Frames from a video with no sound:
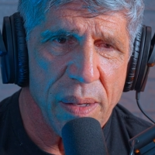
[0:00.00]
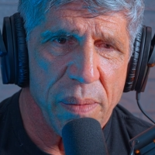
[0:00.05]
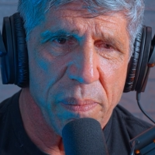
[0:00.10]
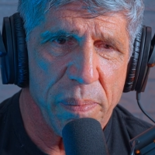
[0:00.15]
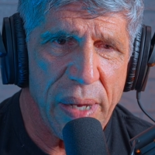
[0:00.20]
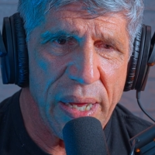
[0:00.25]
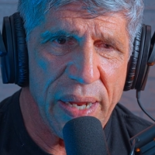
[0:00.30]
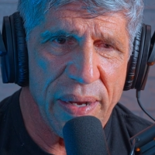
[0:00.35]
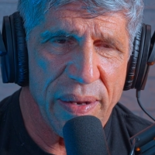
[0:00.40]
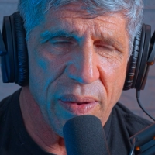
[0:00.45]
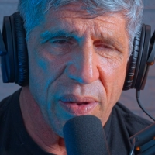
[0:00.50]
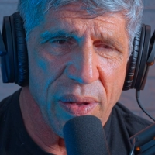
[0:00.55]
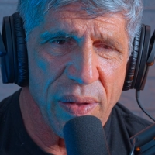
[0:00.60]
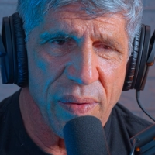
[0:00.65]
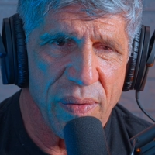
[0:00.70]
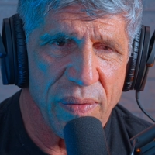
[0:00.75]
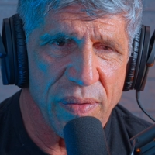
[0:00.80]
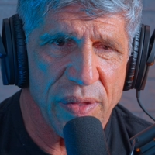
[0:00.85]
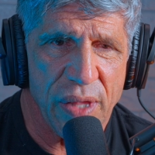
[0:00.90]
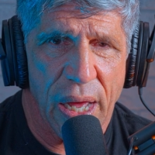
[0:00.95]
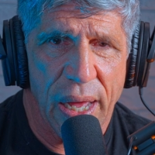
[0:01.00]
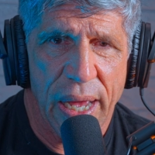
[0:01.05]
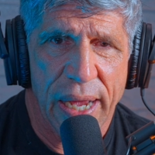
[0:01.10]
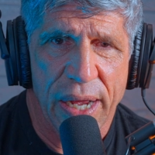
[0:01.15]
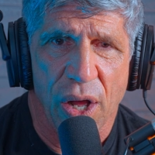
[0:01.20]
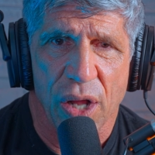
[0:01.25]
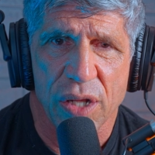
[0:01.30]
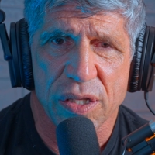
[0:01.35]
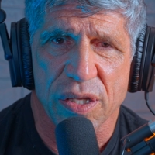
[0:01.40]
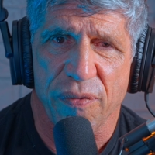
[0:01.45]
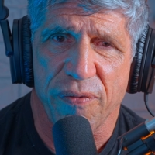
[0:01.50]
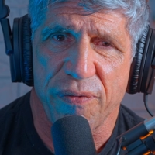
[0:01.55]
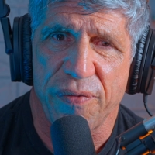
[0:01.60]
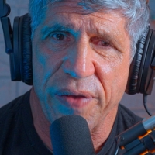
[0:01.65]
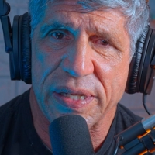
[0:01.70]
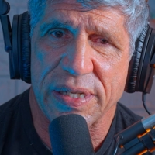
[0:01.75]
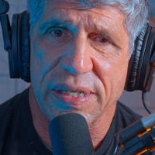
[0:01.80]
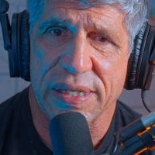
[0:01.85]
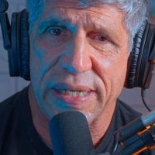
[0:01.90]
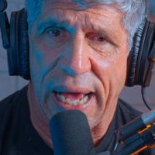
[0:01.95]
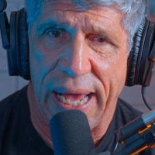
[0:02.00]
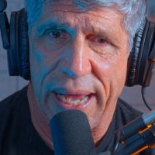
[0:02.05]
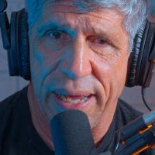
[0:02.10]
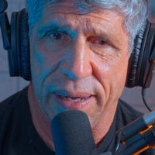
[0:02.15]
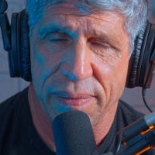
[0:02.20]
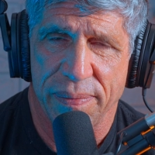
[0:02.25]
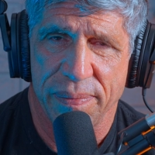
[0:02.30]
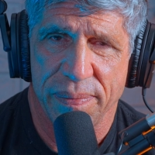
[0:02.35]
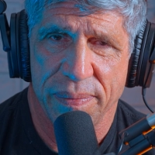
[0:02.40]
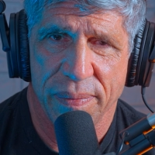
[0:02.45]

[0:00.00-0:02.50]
But I call it the fist diet.